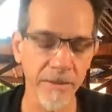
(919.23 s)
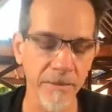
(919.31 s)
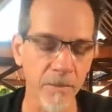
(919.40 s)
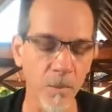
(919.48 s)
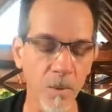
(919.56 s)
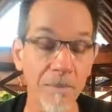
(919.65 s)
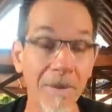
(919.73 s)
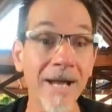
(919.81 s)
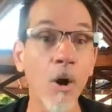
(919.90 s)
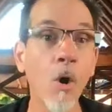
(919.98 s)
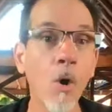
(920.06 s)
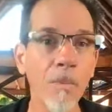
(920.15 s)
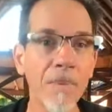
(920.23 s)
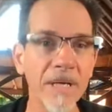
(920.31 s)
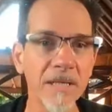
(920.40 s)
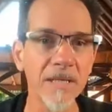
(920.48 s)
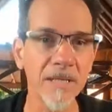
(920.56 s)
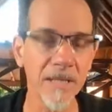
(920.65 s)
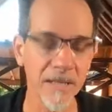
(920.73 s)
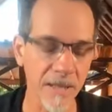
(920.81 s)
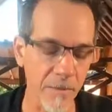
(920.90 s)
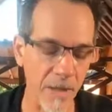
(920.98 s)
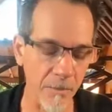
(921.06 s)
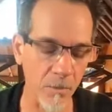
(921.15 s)
what my hope is and
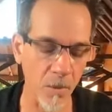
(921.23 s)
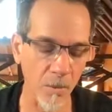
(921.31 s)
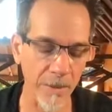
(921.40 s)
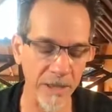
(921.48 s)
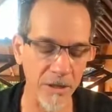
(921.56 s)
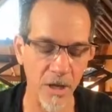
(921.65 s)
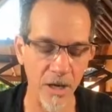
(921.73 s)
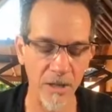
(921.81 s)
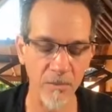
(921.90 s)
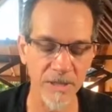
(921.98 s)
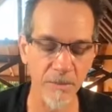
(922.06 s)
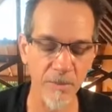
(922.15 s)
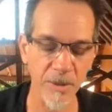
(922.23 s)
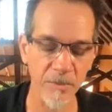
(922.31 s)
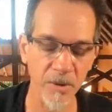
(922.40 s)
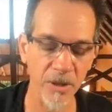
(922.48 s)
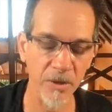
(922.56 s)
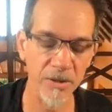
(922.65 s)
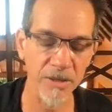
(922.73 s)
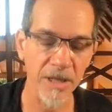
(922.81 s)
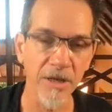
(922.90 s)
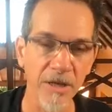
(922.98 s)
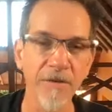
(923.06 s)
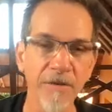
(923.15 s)
I'm, I'm already talking with some people here is
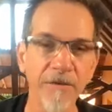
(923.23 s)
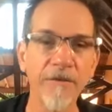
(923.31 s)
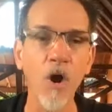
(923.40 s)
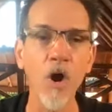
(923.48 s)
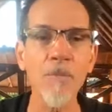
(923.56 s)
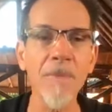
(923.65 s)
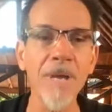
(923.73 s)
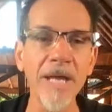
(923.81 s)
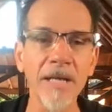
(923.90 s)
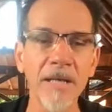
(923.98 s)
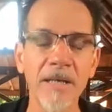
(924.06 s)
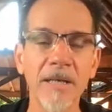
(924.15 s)
farming